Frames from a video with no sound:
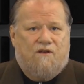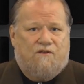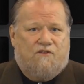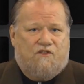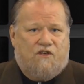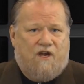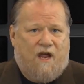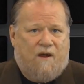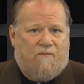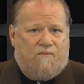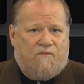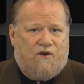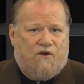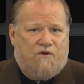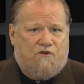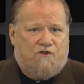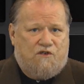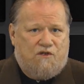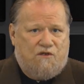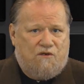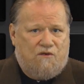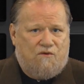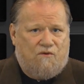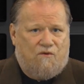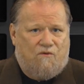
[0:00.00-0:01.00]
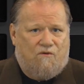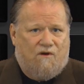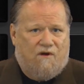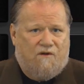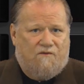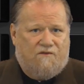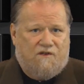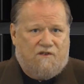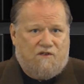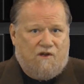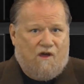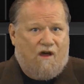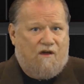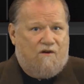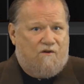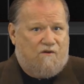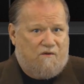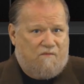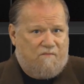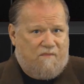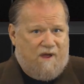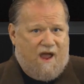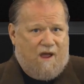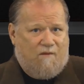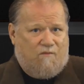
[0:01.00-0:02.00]
Chapter 2 of The Daughter
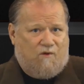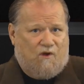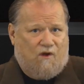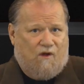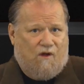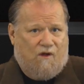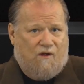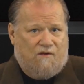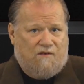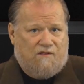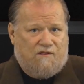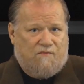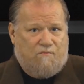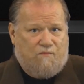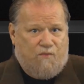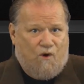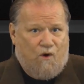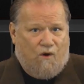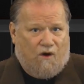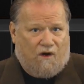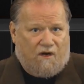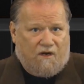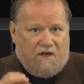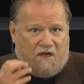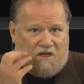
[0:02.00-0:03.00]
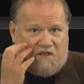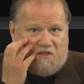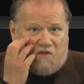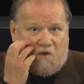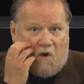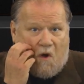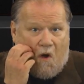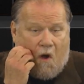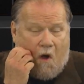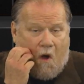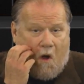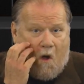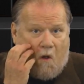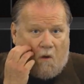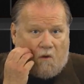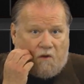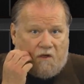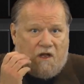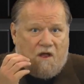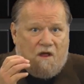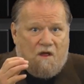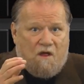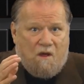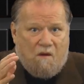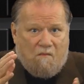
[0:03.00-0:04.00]
of Babylon's book is called
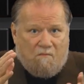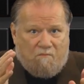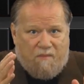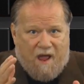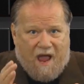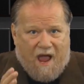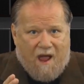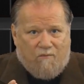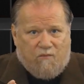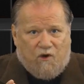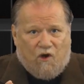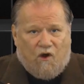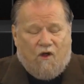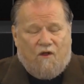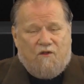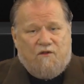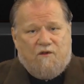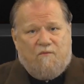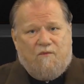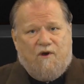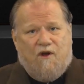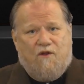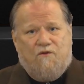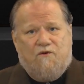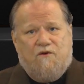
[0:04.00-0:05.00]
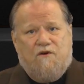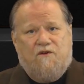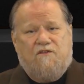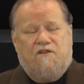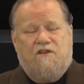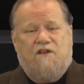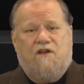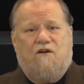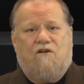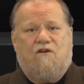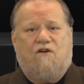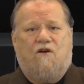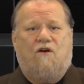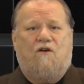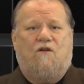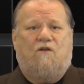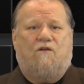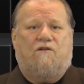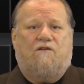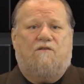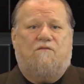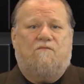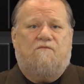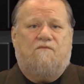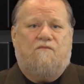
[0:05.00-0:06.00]
Babylon, the Mother of the
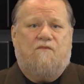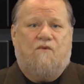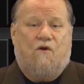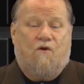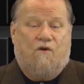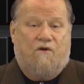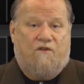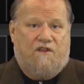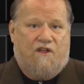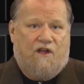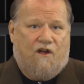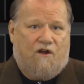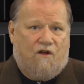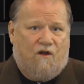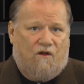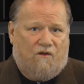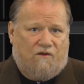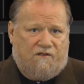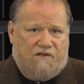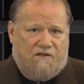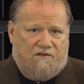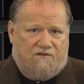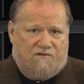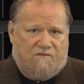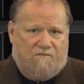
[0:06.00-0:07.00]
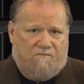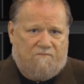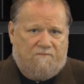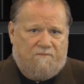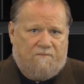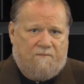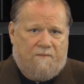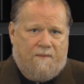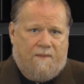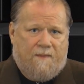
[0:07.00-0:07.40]
Occult, or the Occultism.